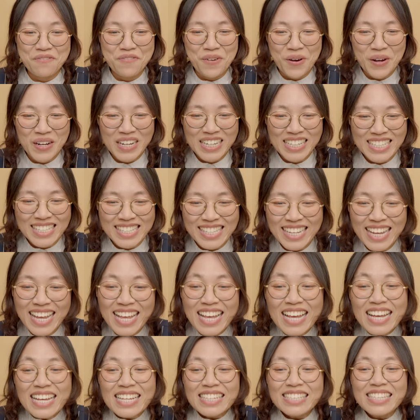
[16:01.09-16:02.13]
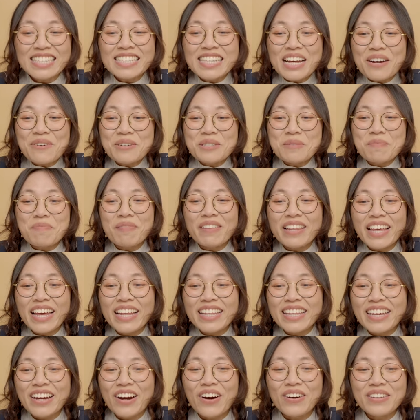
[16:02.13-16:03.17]
in focus. Since I was
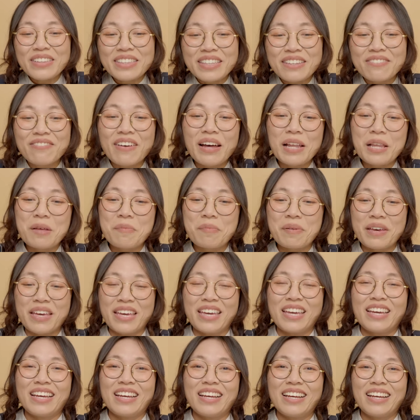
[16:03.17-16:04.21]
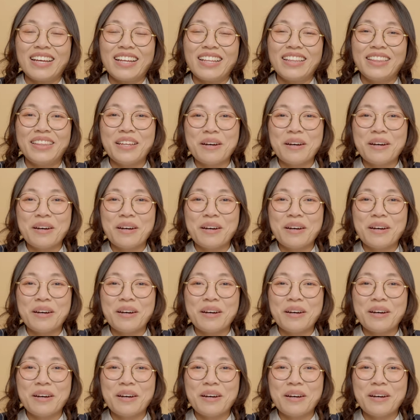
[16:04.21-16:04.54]
planning on developing